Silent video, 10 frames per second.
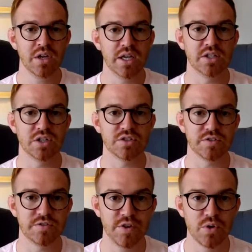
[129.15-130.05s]
in terms of
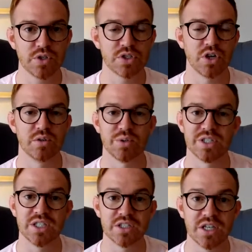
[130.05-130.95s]
focus time to
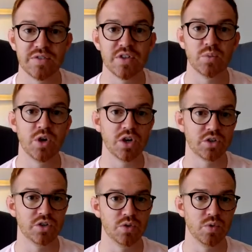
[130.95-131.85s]
actually deliver the work
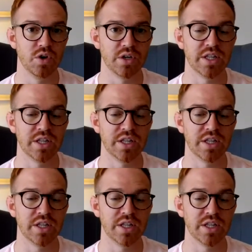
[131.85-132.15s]
that you want.